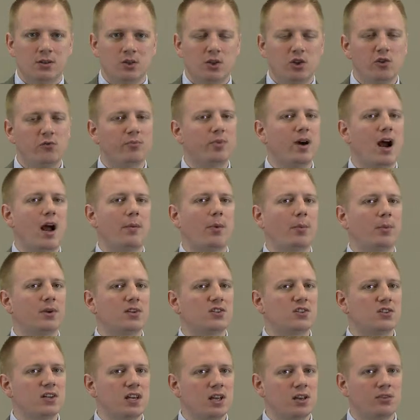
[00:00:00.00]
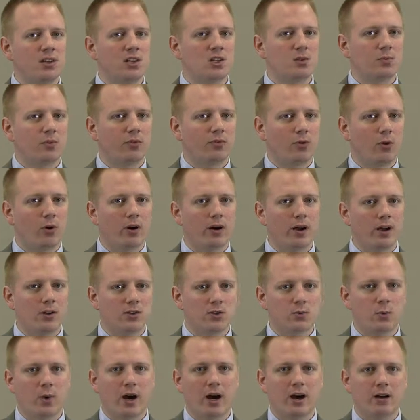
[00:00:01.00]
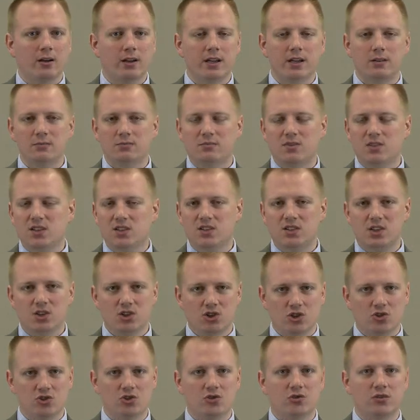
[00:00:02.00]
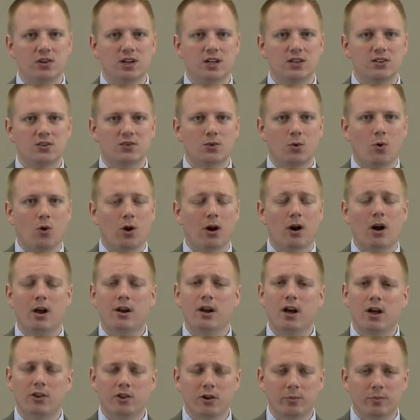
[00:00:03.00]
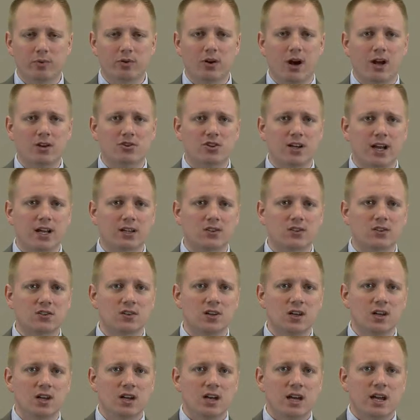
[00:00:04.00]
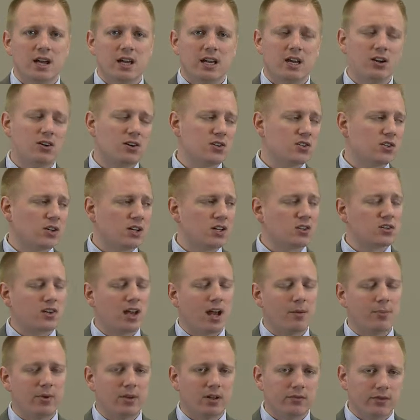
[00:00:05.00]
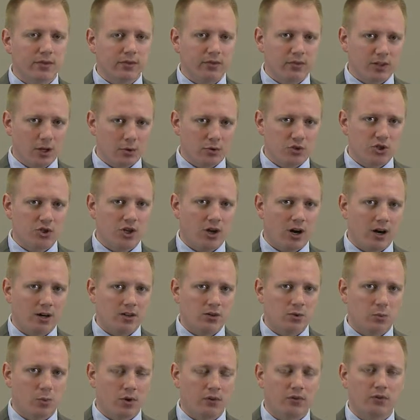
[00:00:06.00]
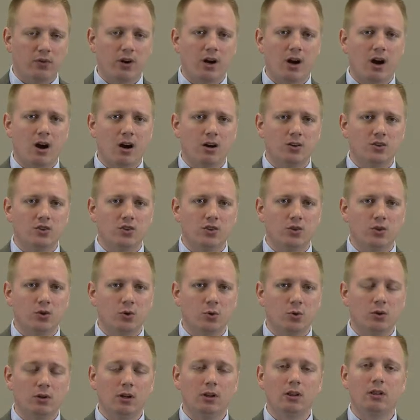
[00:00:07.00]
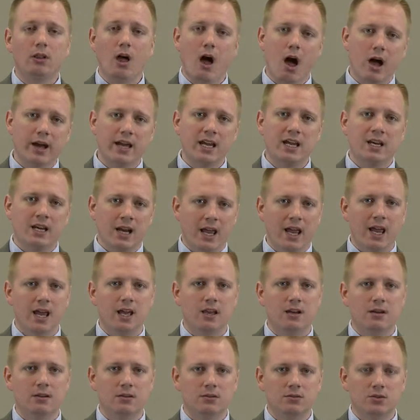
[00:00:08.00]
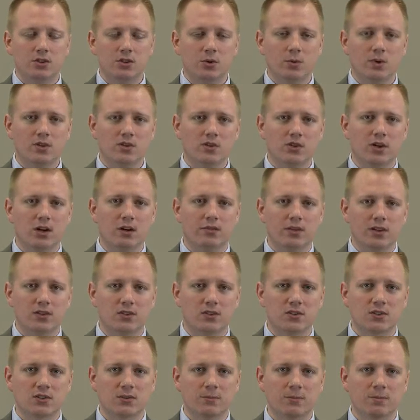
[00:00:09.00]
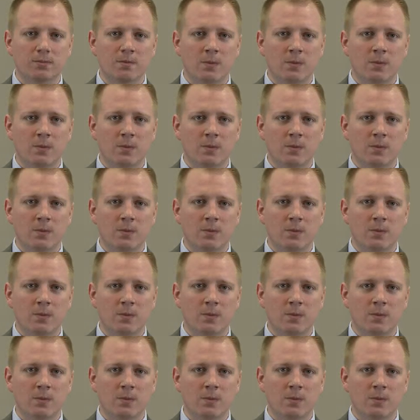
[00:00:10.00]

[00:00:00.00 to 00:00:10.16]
You've probably seen these before elsewhere in decision trees or on other projects. Here is an example of a flow chart with regard to logging in to a service.